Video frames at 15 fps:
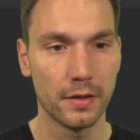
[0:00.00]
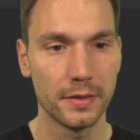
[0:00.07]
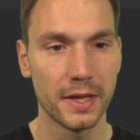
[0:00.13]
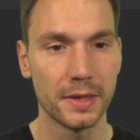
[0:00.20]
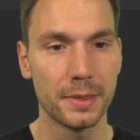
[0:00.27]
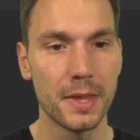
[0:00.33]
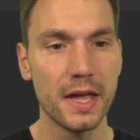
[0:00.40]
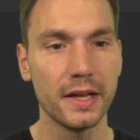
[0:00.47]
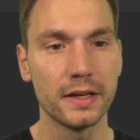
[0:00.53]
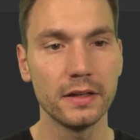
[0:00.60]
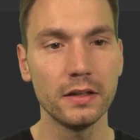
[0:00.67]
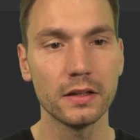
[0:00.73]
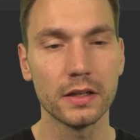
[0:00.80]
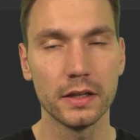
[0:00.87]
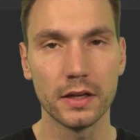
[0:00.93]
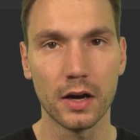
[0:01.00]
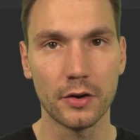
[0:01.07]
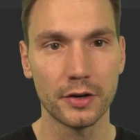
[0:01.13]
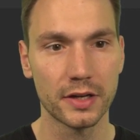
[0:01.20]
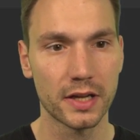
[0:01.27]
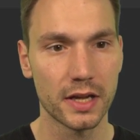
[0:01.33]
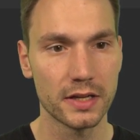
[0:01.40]
that then in
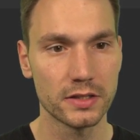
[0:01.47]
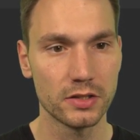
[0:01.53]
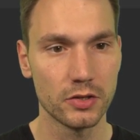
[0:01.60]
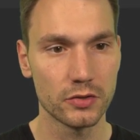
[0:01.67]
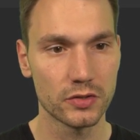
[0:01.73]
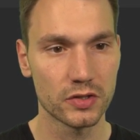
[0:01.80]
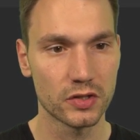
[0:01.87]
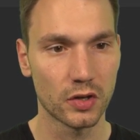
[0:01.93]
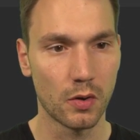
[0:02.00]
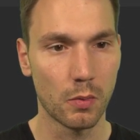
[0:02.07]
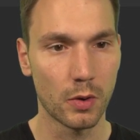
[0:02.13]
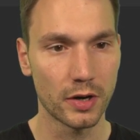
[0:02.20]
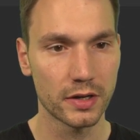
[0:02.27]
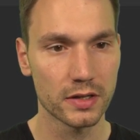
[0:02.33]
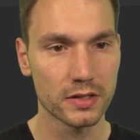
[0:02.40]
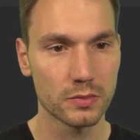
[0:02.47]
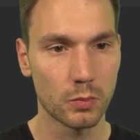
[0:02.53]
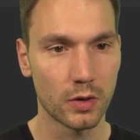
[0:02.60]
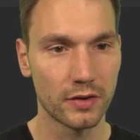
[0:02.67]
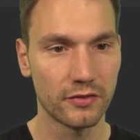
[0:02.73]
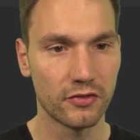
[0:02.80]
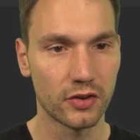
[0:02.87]
our case uses the Quarkus
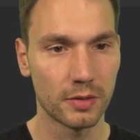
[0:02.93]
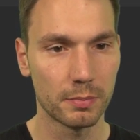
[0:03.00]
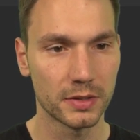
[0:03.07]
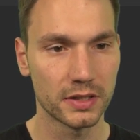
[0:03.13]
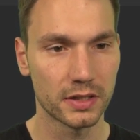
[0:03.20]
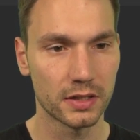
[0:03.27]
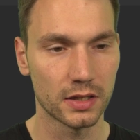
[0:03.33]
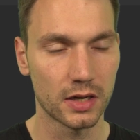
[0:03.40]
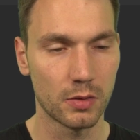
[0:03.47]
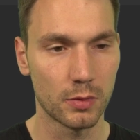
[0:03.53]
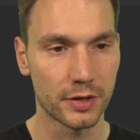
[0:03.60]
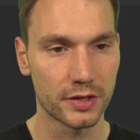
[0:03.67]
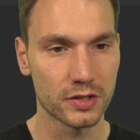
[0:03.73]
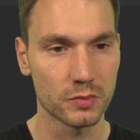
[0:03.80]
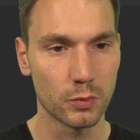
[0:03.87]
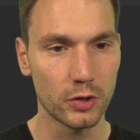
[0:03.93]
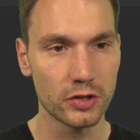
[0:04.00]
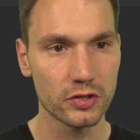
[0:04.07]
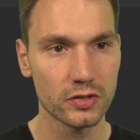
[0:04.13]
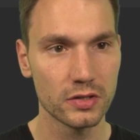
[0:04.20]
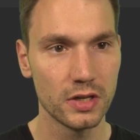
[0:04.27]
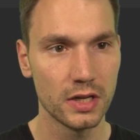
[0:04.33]
one for a particular Quarkus
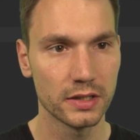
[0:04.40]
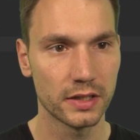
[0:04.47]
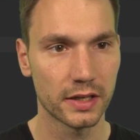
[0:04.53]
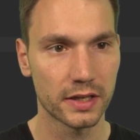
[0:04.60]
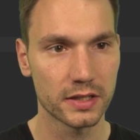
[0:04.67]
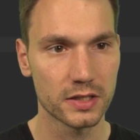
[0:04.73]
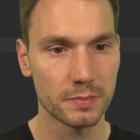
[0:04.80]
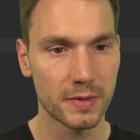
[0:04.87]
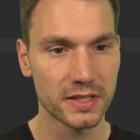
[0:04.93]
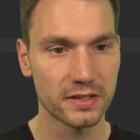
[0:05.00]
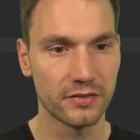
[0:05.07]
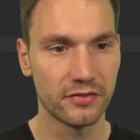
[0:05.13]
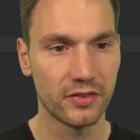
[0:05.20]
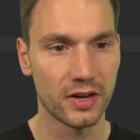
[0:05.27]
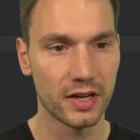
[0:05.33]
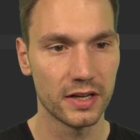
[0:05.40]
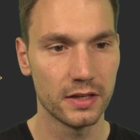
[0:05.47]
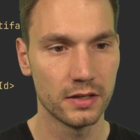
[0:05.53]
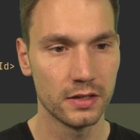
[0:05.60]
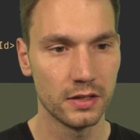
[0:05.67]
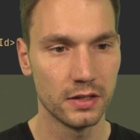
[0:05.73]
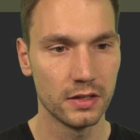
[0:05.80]
version that I can specify
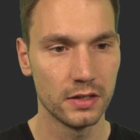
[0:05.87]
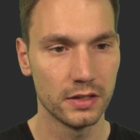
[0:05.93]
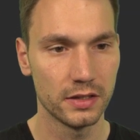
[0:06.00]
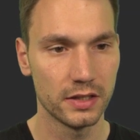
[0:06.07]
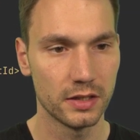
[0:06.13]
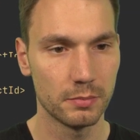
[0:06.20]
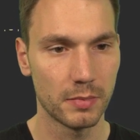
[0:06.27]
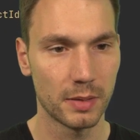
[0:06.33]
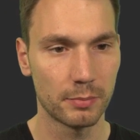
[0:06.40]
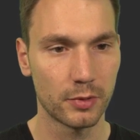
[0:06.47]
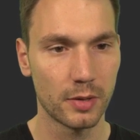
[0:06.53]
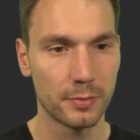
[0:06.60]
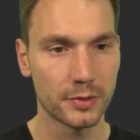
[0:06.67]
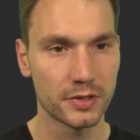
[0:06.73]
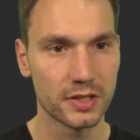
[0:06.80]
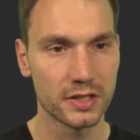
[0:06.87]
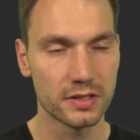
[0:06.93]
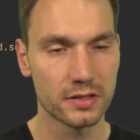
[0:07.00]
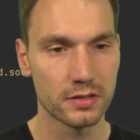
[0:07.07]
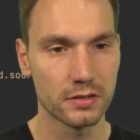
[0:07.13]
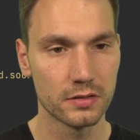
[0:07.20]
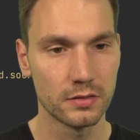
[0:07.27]
here in my
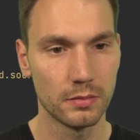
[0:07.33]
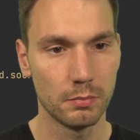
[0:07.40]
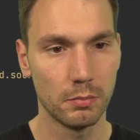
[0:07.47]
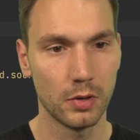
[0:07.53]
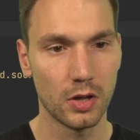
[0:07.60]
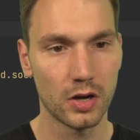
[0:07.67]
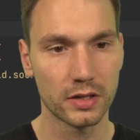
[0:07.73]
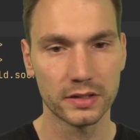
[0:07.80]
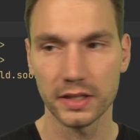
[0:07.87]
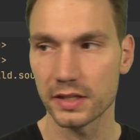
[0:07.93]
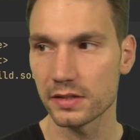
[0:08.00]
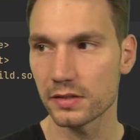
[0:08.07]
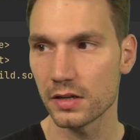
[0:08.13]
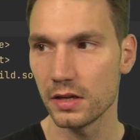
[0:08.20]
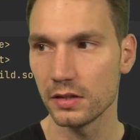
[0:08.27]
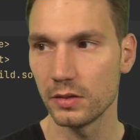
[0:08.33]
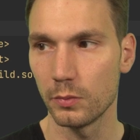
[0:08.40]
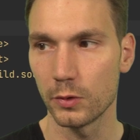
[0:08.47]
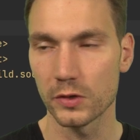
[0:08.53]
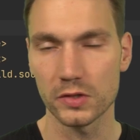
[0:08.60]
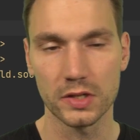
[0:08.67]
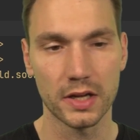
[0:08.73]
properties block. That's the
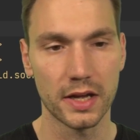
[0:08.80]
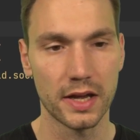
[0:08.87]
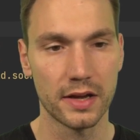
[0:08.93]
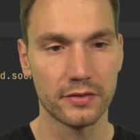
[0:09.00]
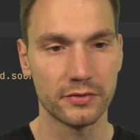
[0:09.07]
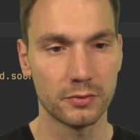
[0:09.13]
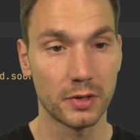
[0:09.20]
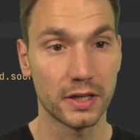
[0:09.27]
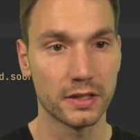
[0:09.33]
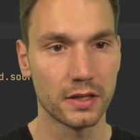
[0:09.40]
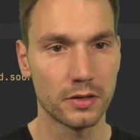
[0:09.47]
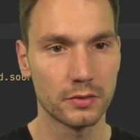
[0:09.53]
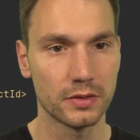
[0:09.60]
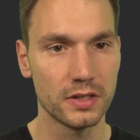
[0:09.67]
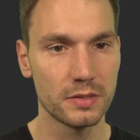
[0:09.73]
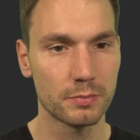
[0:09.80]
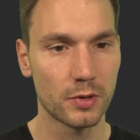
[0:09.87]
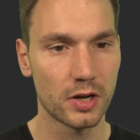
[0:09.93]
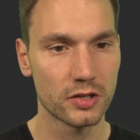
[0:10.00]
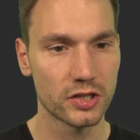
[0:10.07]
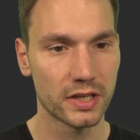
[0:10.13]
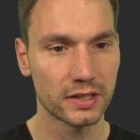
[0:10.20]
version I have right now in this
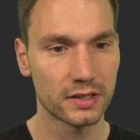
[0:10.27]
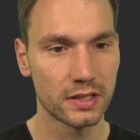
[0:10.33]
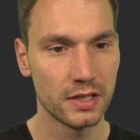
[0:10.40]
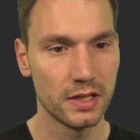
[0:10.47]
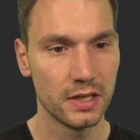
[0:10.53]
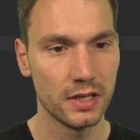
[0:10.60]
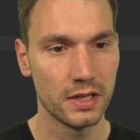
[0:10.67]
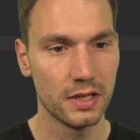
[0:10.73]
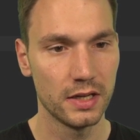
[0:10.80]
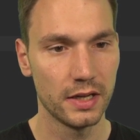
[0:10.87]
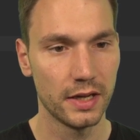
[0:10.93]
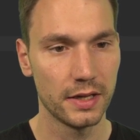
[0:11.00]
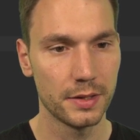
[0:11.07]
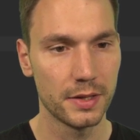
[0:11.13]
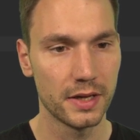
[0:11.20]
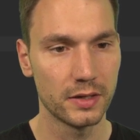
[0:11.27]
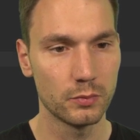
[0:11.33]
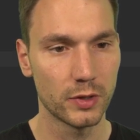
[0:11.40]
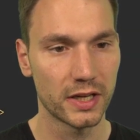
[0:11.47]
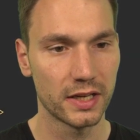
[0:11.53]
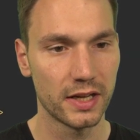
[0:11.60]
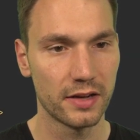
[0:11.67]
project. And then
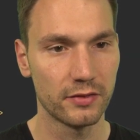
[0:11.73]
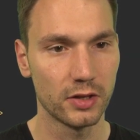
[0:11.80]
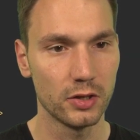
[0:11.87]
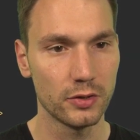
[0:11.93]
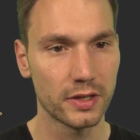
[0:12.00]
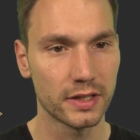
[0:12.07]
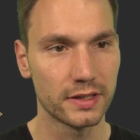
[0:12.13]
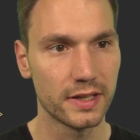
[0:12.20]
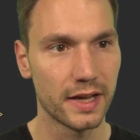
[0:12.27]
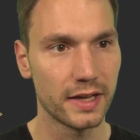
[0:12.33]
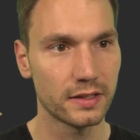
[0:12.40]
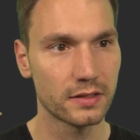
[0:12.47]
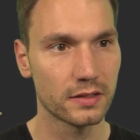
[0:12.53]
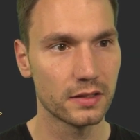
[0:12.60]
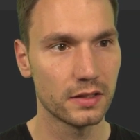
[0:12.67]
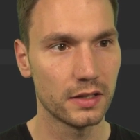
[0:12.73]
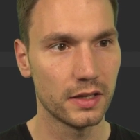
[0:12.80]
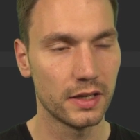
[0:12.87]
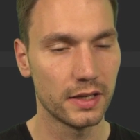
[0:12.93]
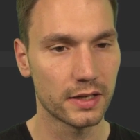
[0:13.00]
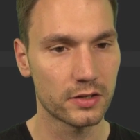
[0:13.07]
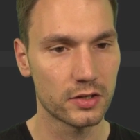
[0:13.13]
we can have a look at that
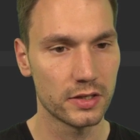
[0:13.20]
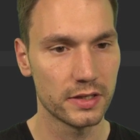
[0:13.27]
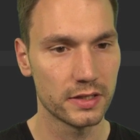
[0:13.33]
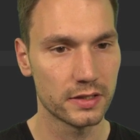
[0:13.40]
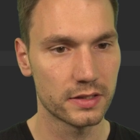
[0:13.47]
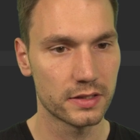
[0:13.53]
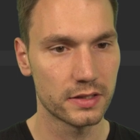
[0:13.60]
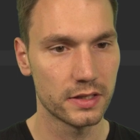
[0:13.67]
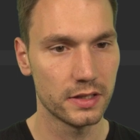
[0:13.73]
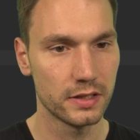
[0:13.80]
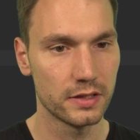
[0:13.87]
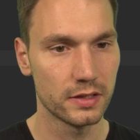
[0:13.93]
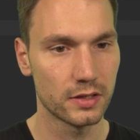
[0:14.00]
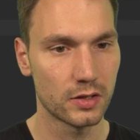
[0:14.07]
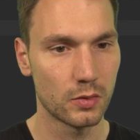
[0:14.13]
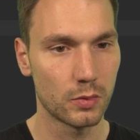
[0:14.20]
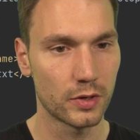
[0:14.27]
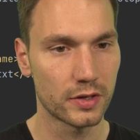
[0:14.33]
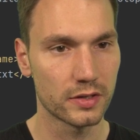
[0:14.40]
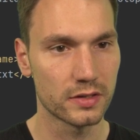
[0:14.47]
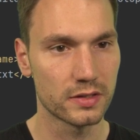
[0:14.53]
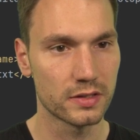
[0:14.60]
and actually see the
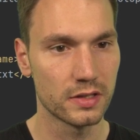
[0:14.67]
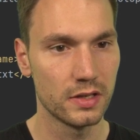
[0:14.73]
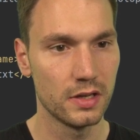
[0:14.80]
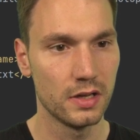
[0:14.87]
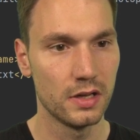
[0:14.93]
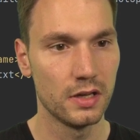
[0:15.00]
Quarkus